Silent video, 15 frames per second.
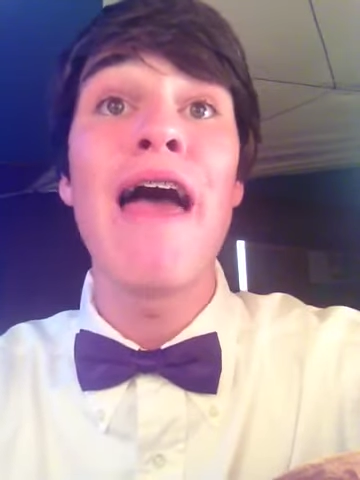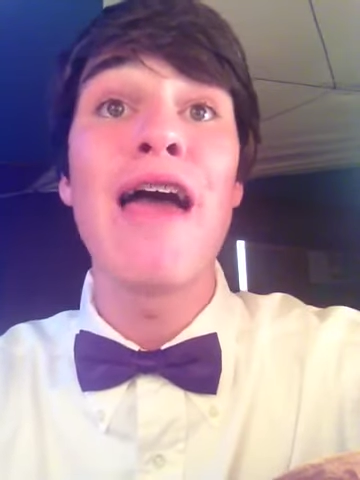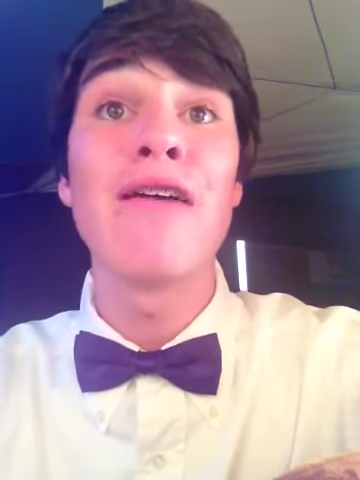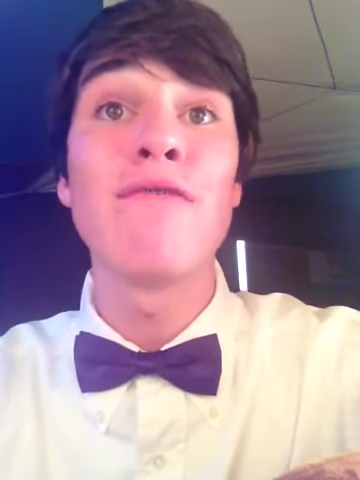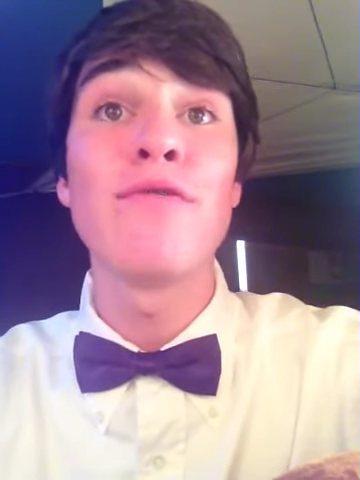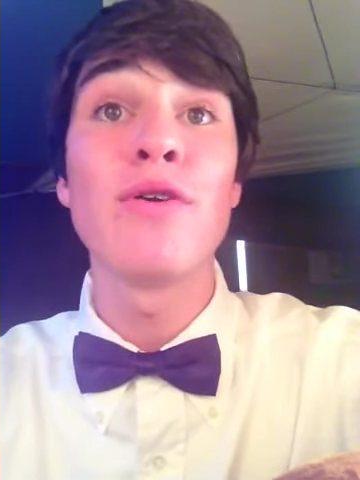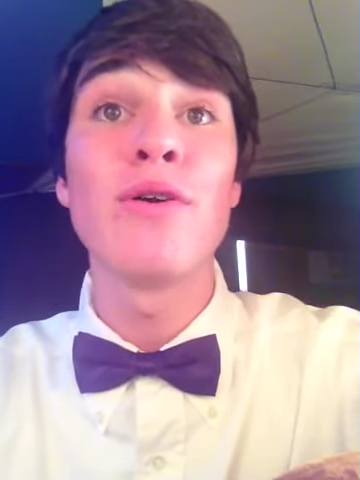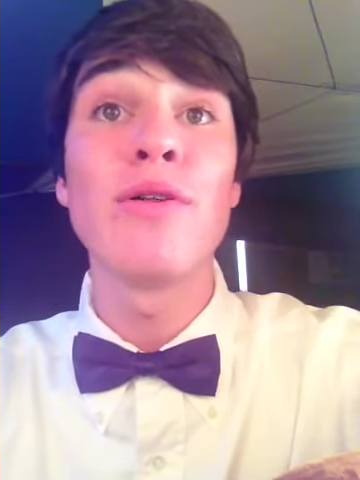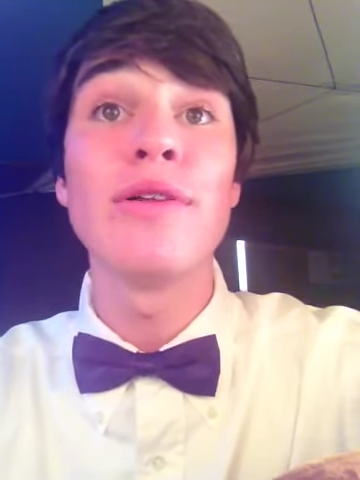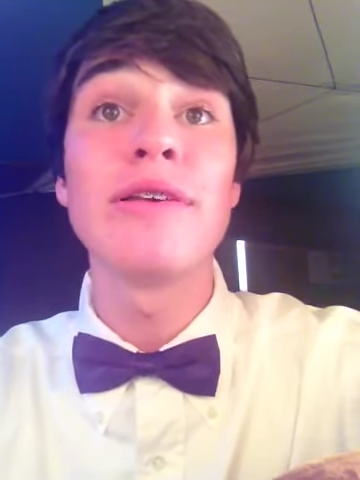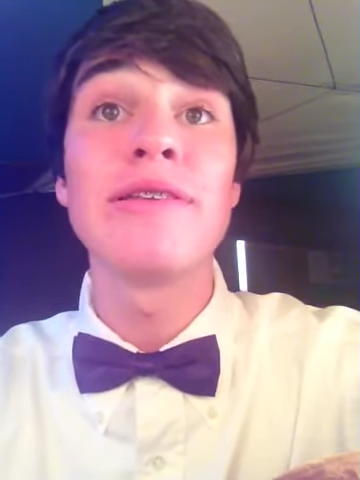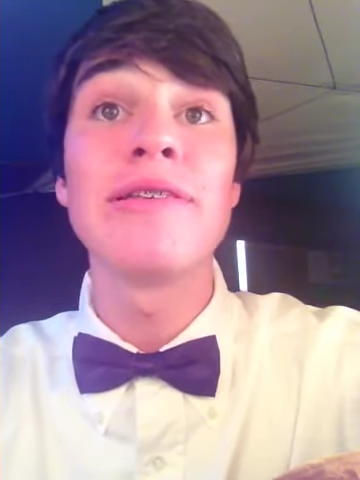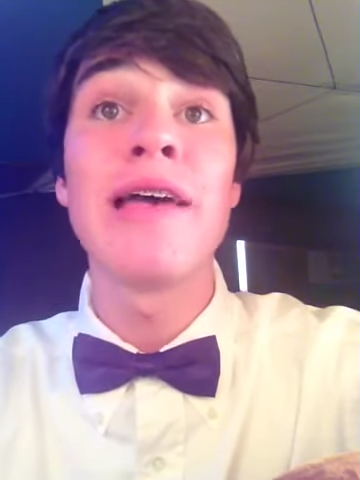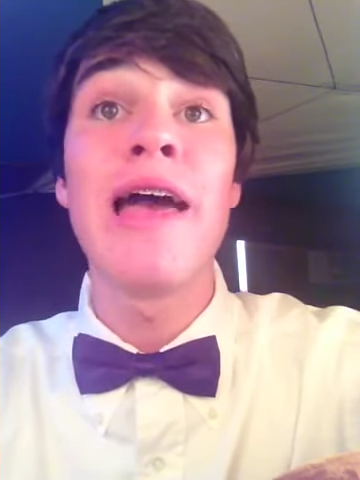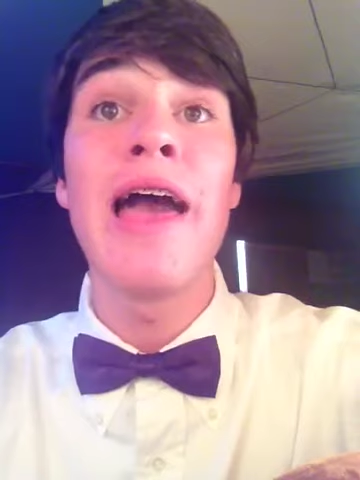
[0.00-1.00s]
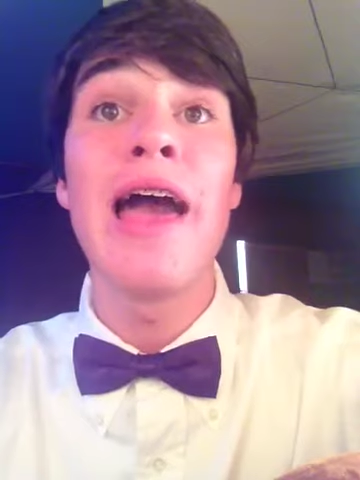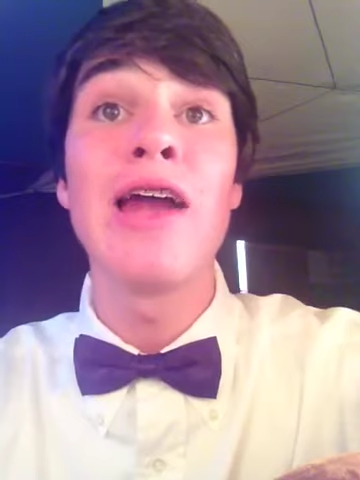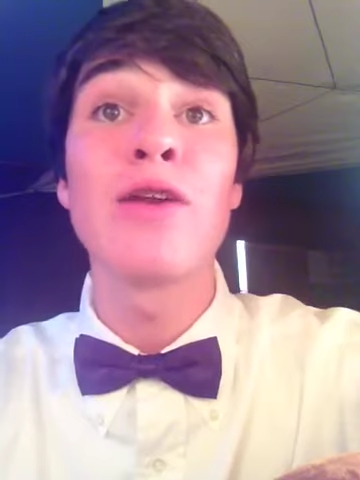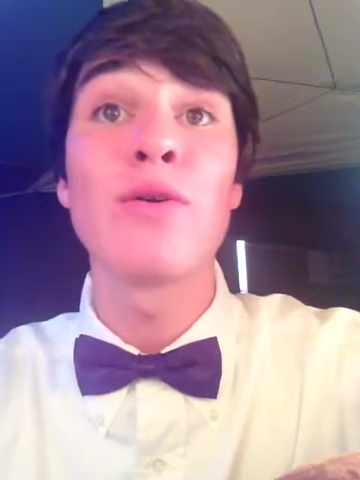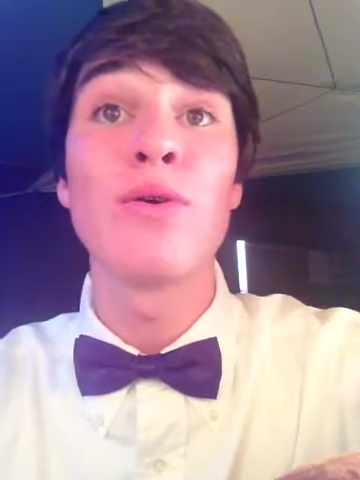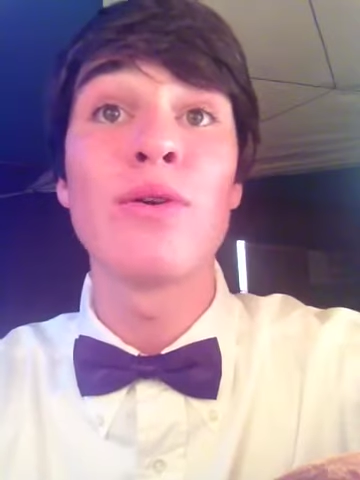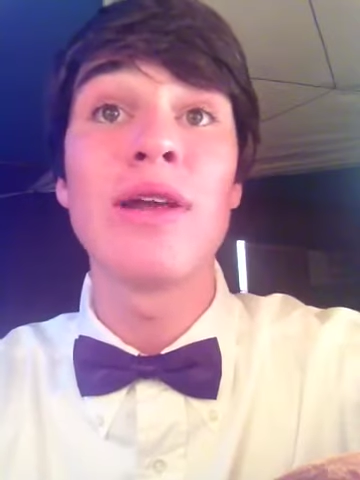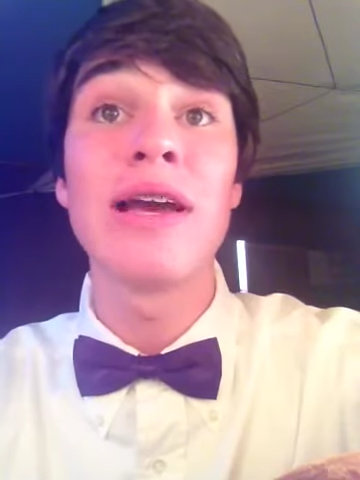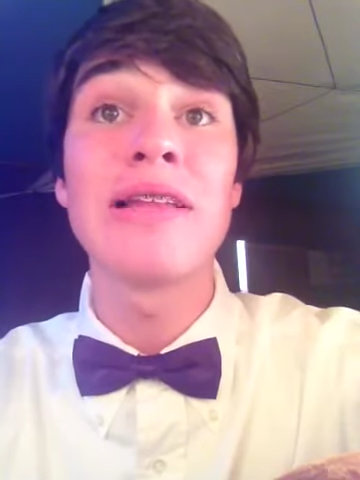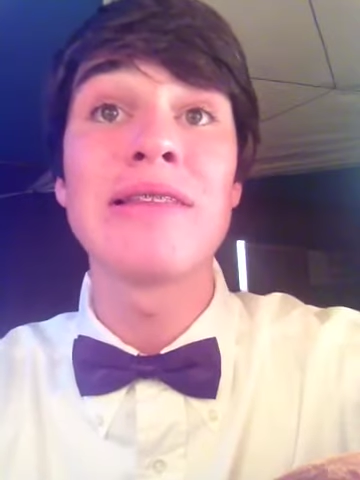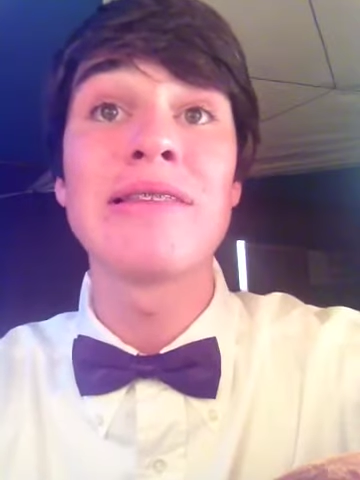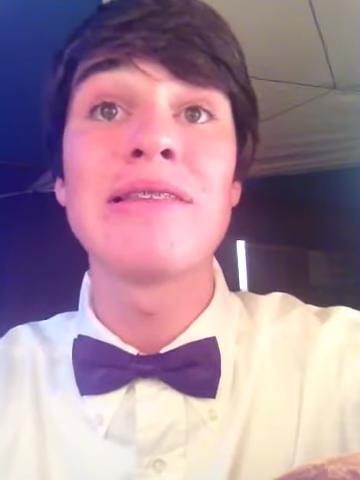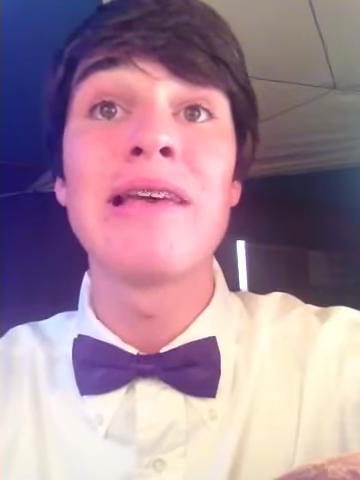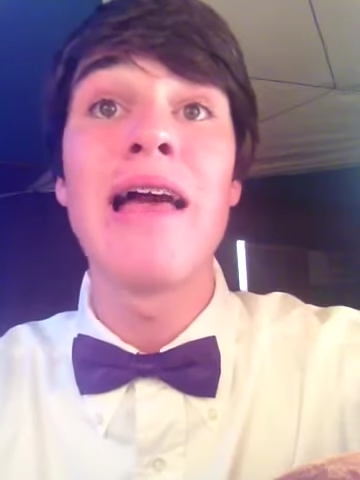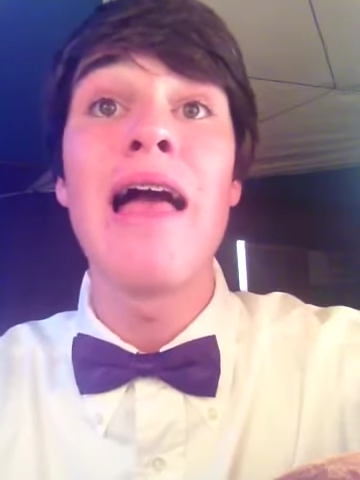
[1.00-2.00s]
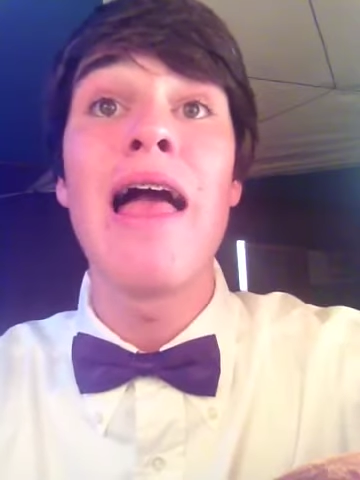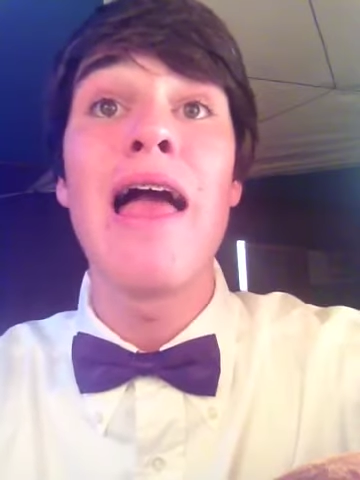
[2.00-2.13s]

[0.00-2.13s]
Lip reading: and violas and cornets